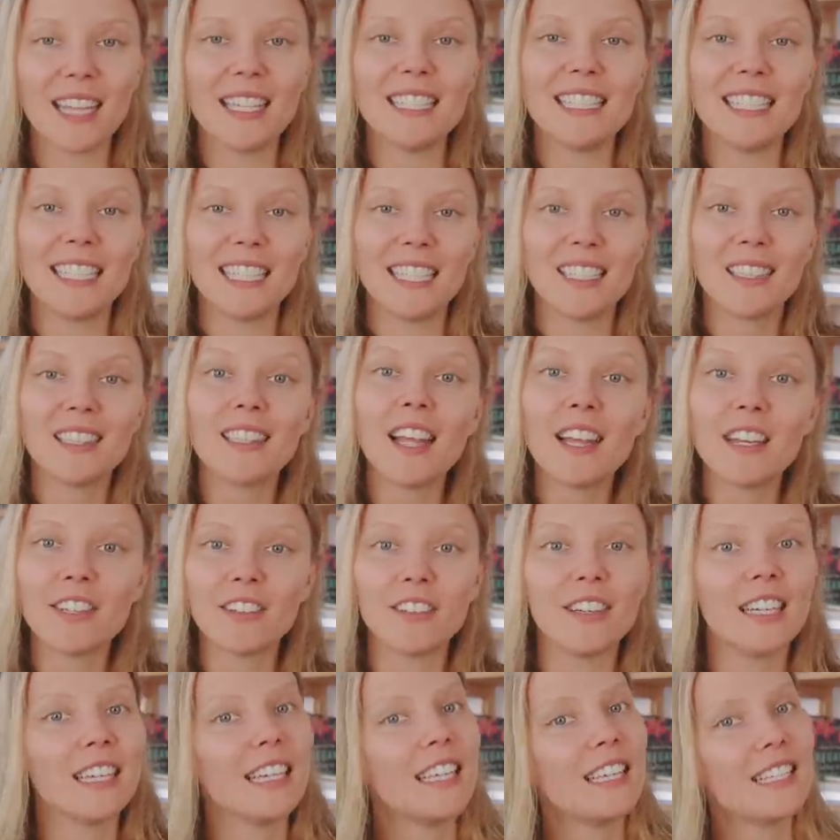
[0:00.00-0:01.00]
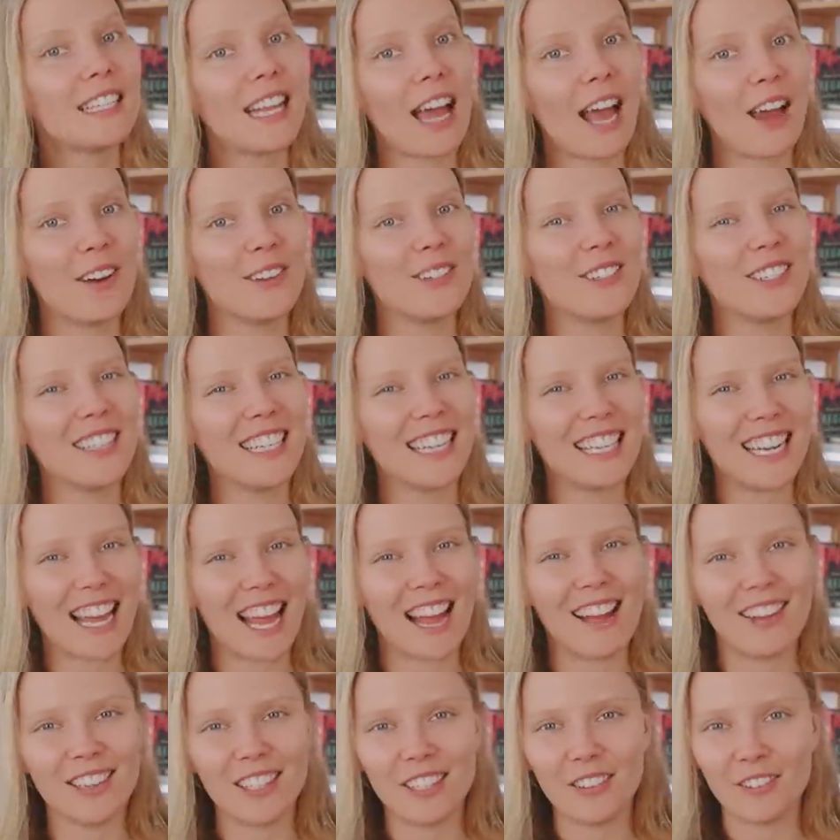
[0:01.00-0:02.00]
and decluttering is how to get
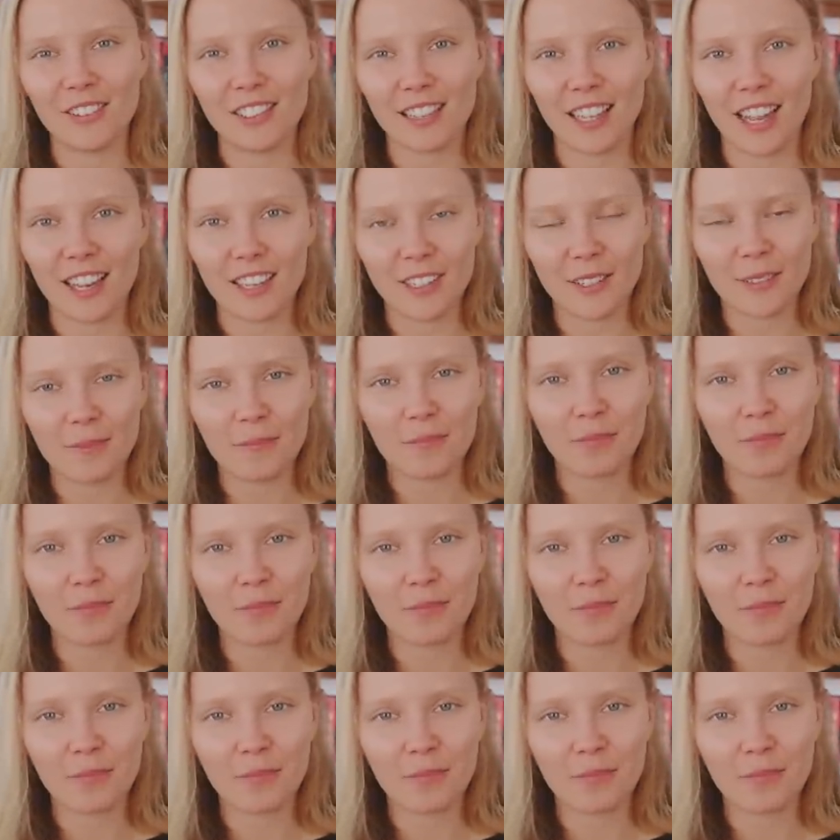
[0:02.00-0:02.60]
out of clutter.